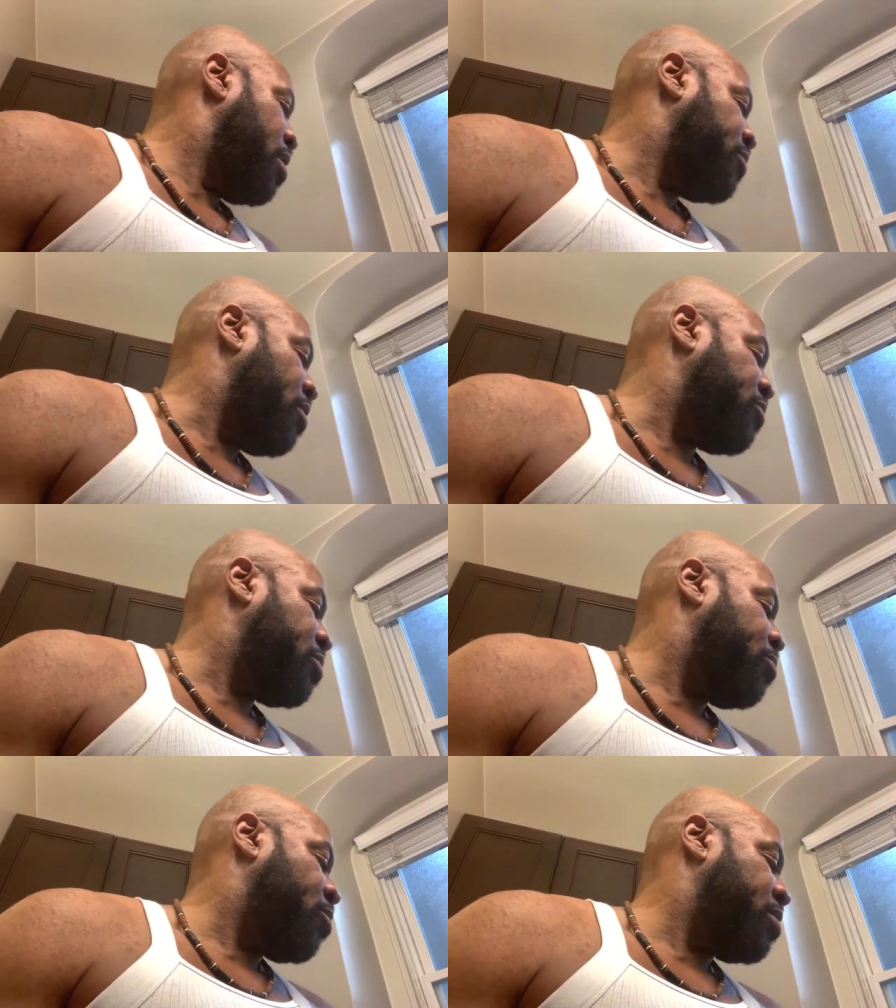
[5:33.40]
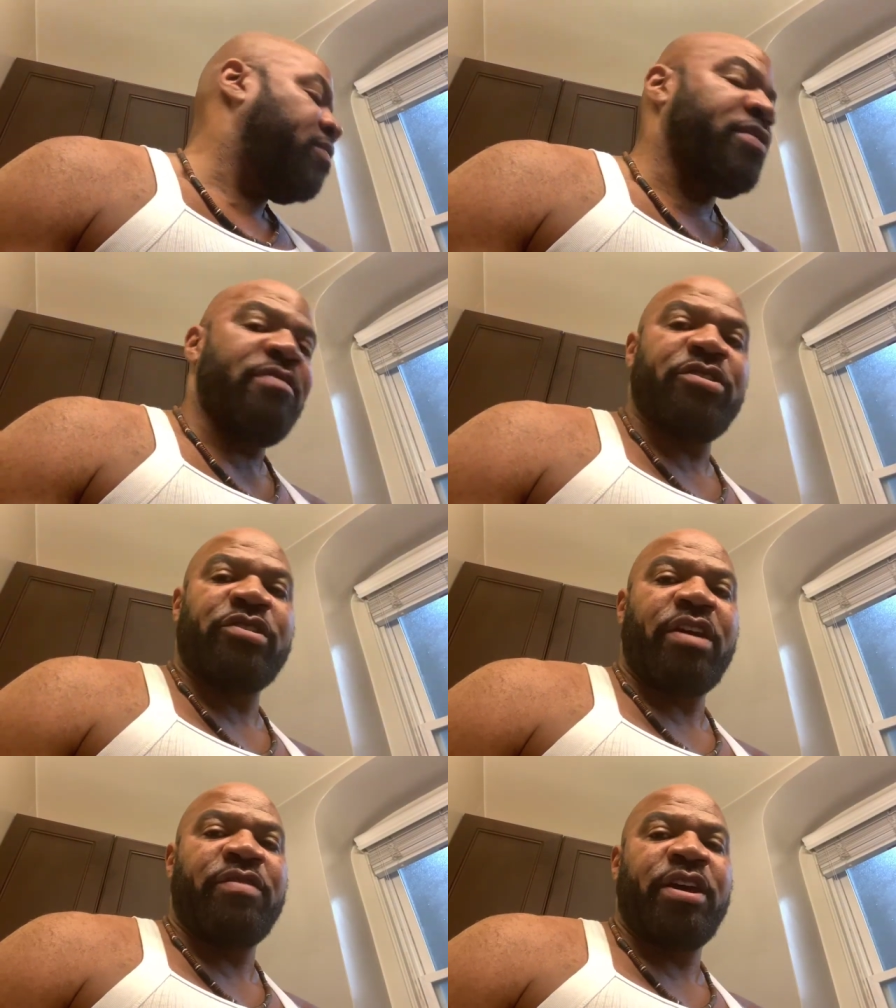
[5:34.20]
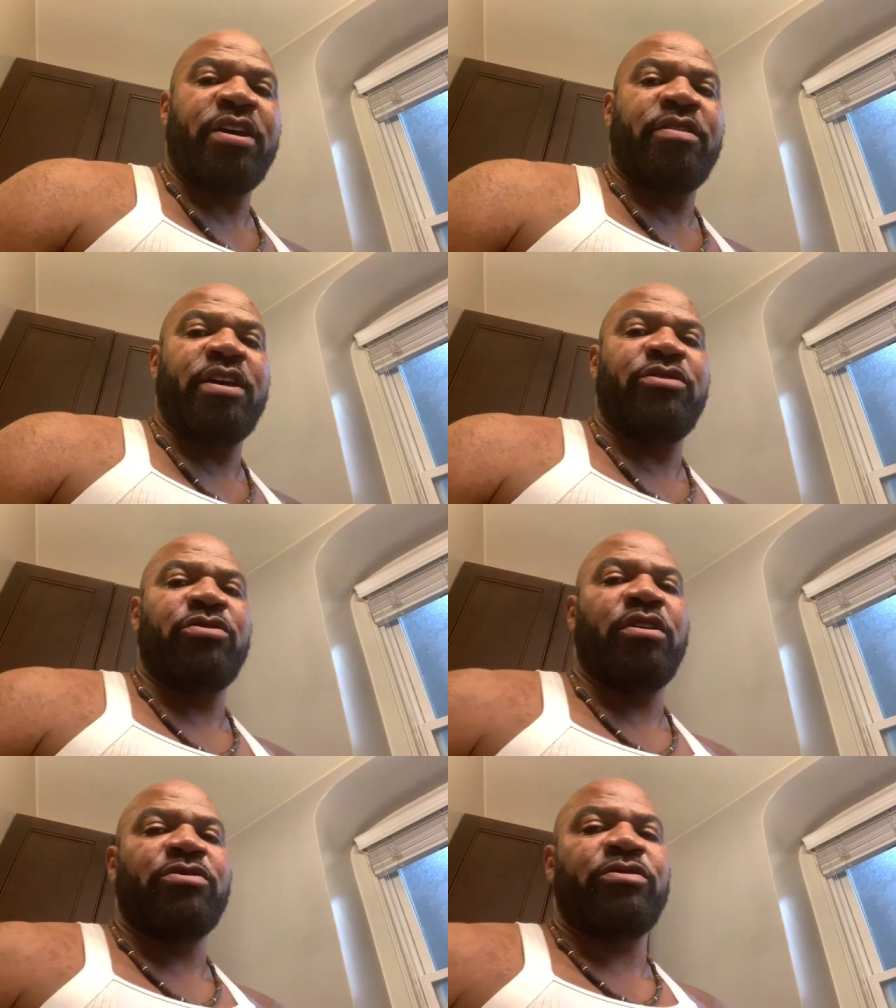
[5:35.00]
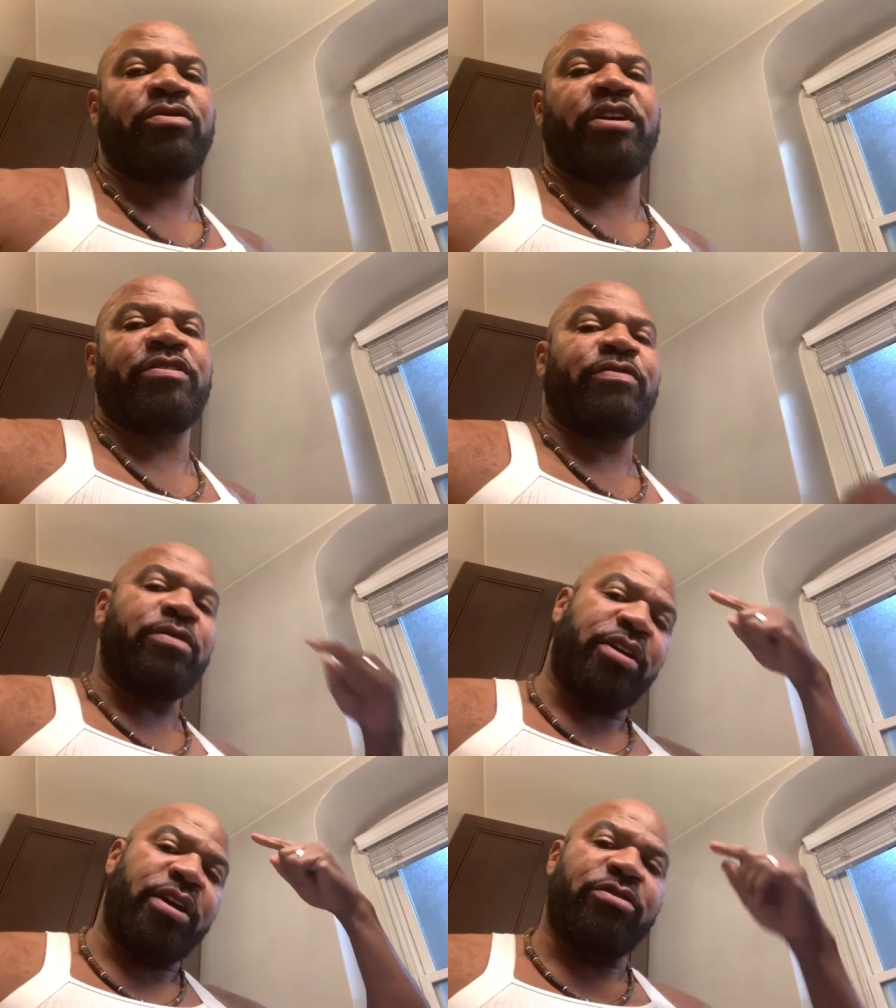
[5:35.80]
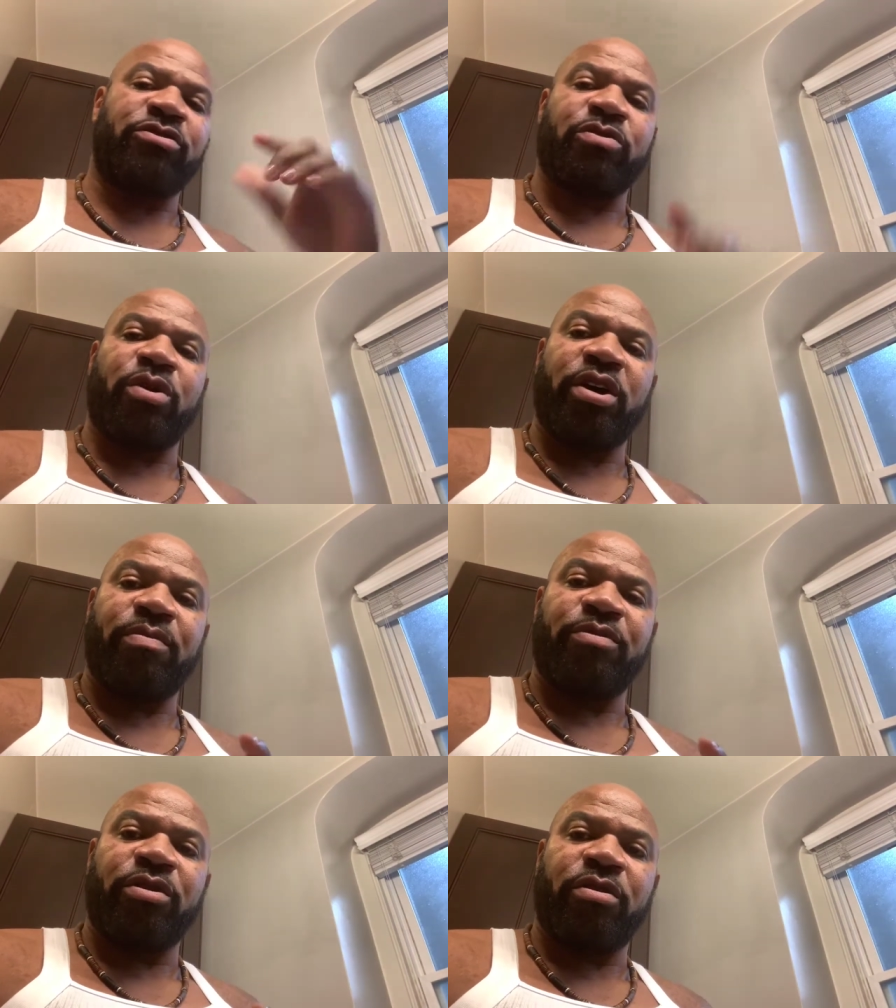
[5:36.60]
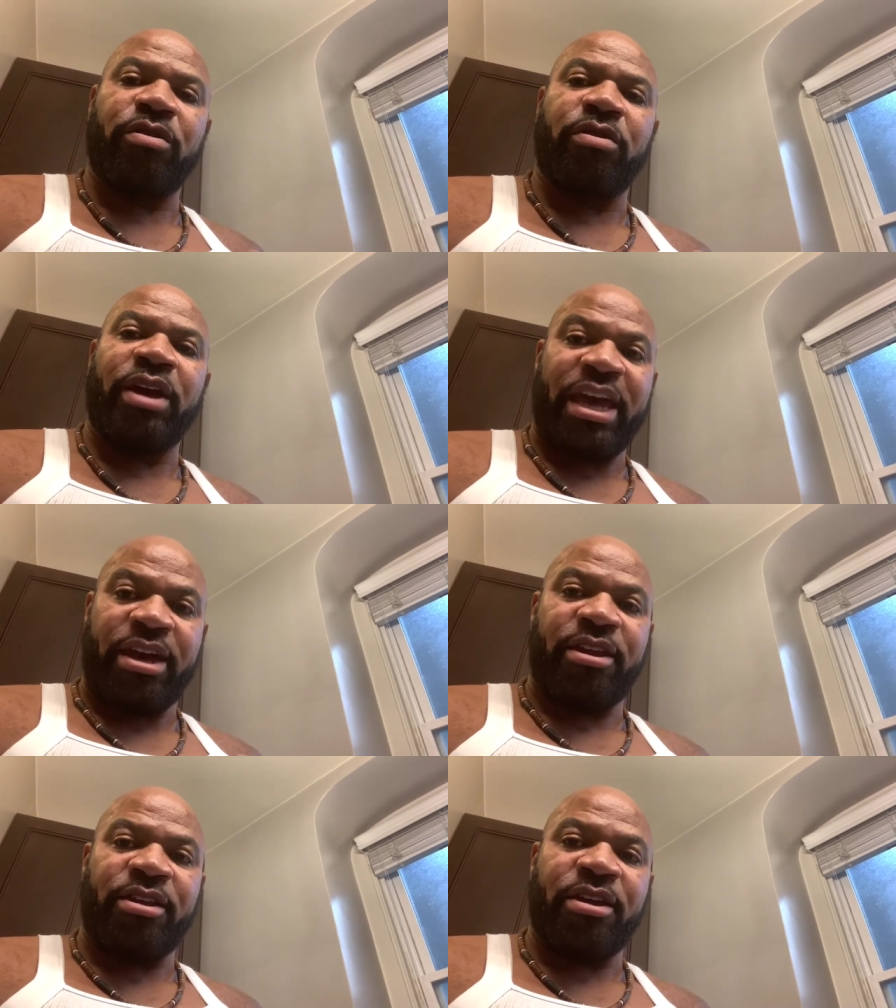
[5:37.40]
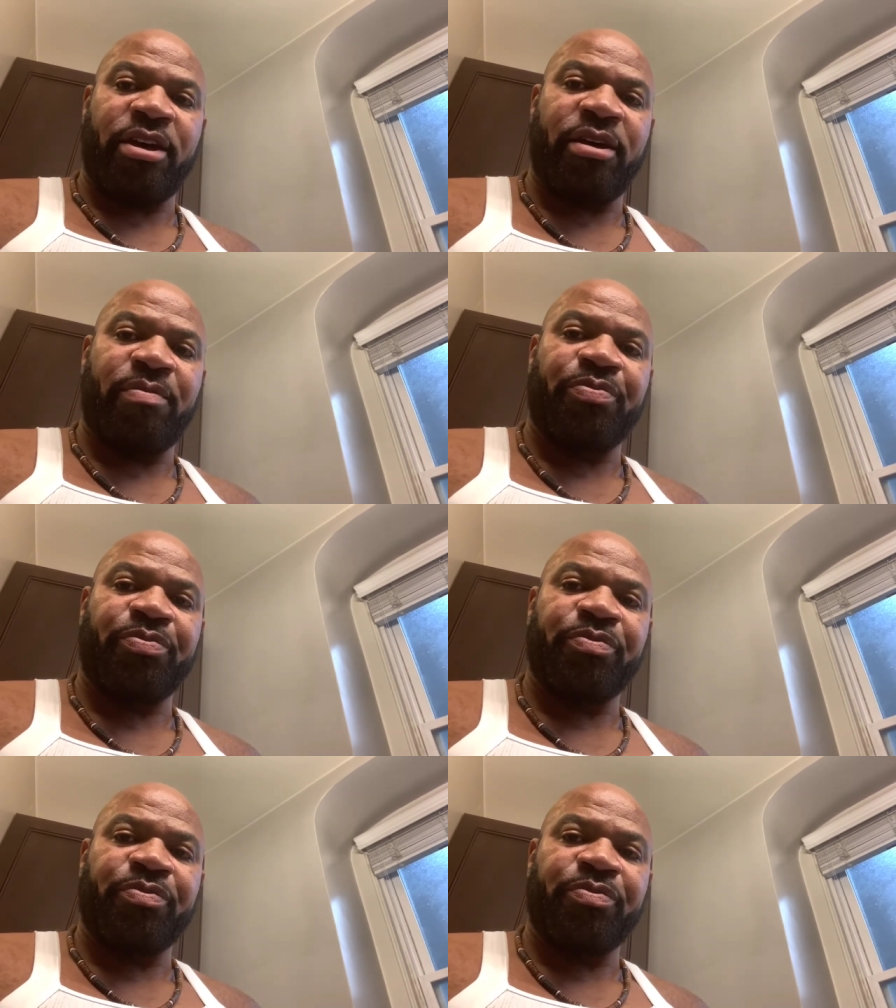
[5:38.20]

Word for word: It's also important if you have a shaved head that you also exfoliate and scrub your head um,